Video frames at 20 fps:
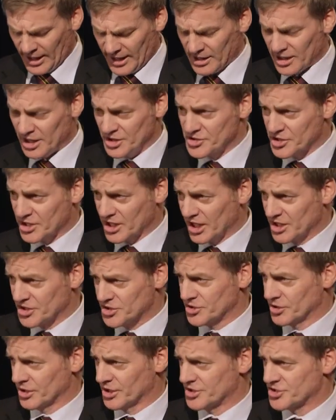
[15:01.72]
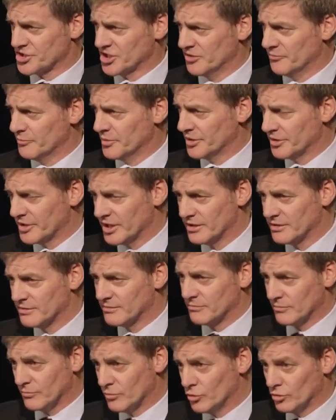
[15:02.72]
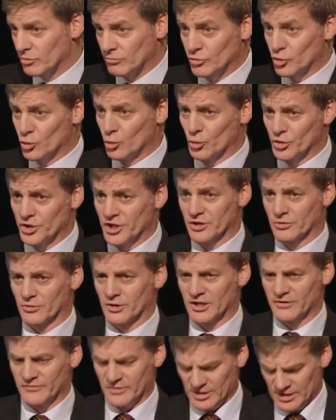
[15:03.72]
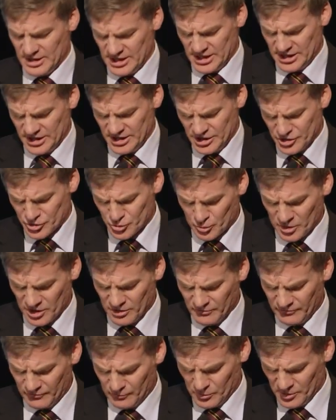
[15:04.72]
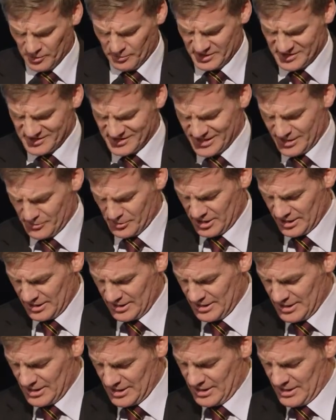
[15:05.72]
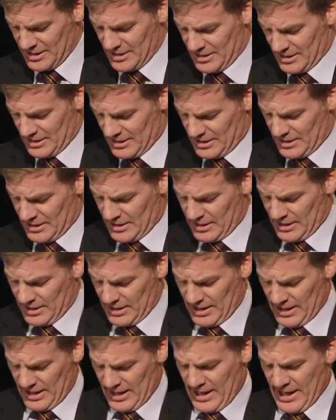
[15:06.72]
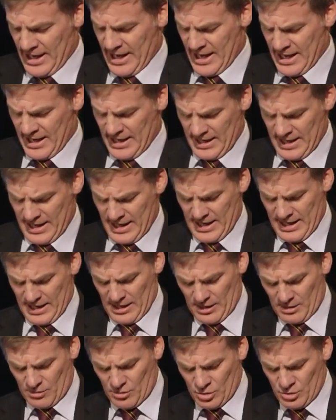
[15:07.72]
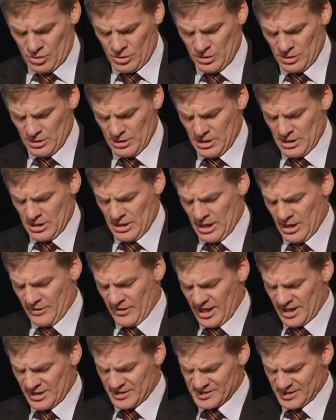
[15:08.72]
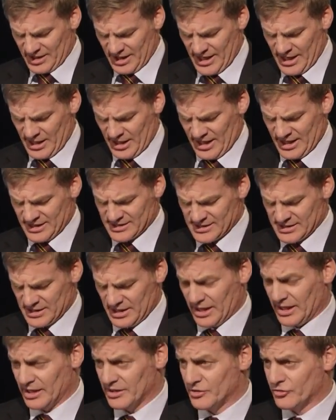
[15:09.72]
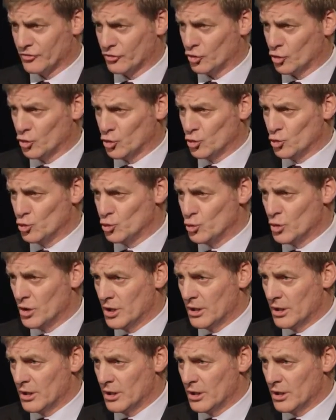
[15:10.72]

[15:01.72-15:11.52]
educational achievement at your year 11, our year 12, we're a bit slower. And that has allowed us there to